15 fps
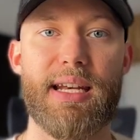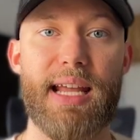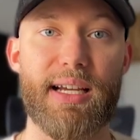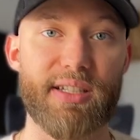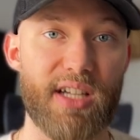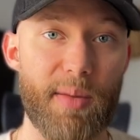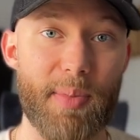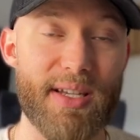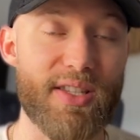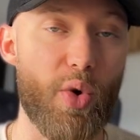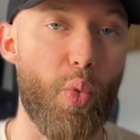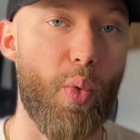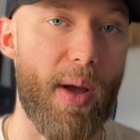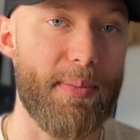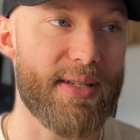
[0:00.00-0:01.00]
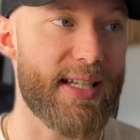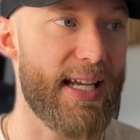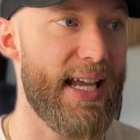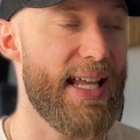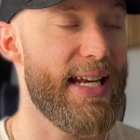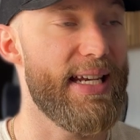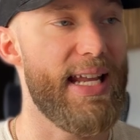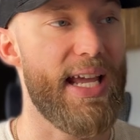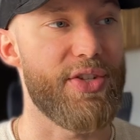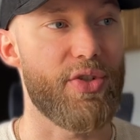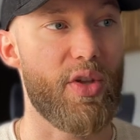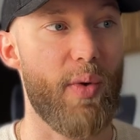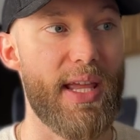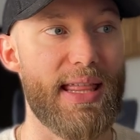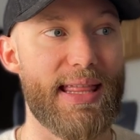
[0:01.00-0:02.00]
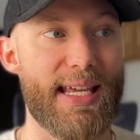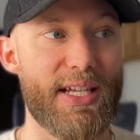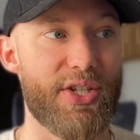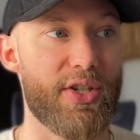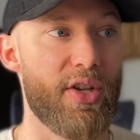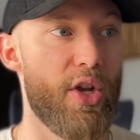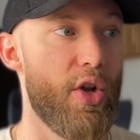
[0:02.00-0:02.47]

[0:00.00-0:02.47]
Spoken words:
Next up is the website in a day. So the way this